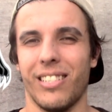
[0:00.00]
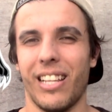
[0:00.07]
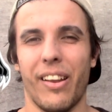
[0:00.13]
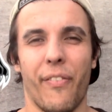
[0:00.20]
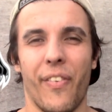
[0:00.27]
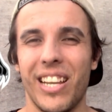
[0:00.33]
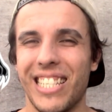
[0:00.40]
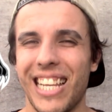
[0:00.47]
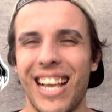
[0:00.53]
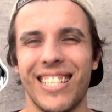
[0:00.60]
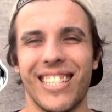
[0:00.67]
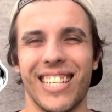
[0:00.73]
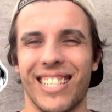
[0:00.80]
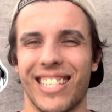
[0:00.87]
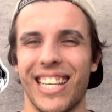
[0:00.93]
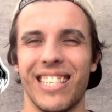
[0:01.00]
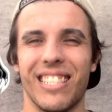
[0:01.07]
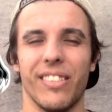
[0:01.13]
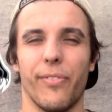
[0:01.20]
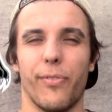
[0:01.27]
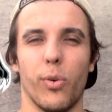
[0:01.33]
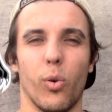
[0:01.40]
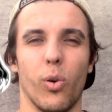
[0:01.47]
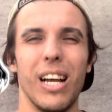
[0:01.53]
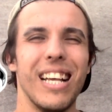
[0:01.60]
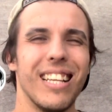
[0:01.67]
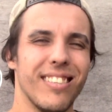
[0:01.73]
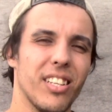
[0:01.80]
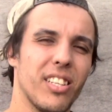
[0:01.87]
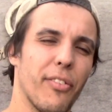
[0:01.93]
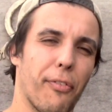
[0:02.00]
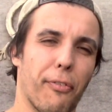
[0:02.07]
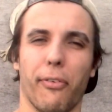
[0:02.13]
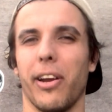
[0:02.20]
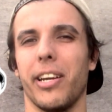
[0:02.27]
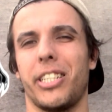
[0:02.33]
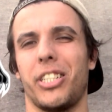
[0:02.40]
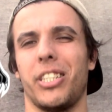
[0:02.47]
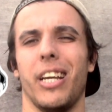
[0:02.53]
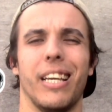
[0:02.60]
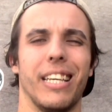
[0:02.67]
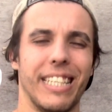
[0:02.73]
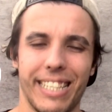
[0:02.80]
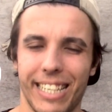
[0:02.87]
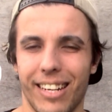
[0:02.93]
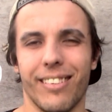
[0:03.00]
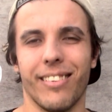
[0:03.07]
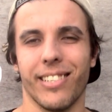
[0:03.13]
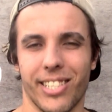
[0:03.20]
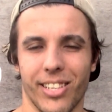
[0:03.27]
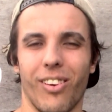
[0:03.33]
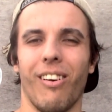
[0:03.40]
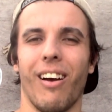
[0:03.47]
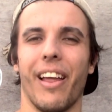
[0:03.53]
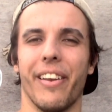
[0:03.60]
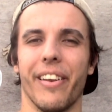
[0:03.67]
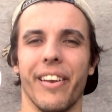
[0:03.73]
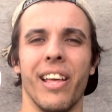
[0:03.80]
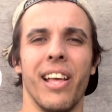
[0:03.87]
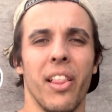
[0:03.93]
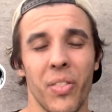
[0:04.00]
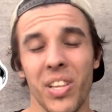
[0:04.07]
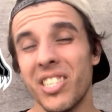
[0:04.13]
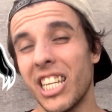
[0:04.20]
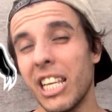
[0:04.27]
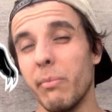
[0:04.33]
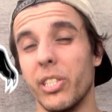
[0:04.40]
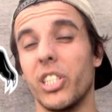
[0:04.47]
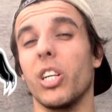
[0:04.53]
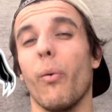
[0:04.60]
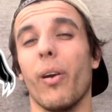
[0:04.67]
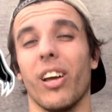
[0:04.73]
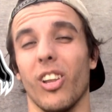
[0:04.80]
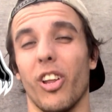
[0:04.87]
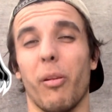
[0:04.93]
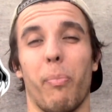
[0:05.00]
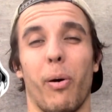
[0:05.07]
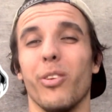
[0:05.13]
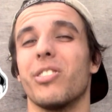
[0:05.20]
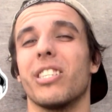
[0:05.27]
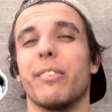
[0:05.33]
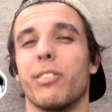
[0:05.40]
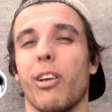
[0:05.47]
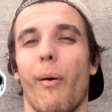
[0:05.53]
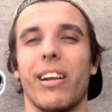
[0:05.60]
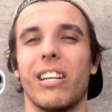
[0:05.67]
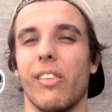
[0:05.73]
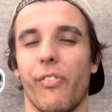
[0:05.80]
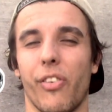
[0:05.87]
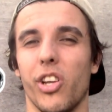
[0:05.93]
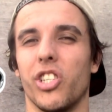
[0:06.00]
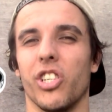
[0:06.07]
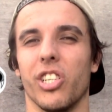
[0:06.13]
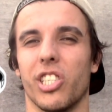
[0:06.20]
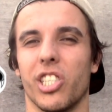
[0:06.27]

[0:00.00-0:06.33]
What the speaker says: They had a fantastic season for such a fresh, young side, and this team is showing a lot of positives going into the future.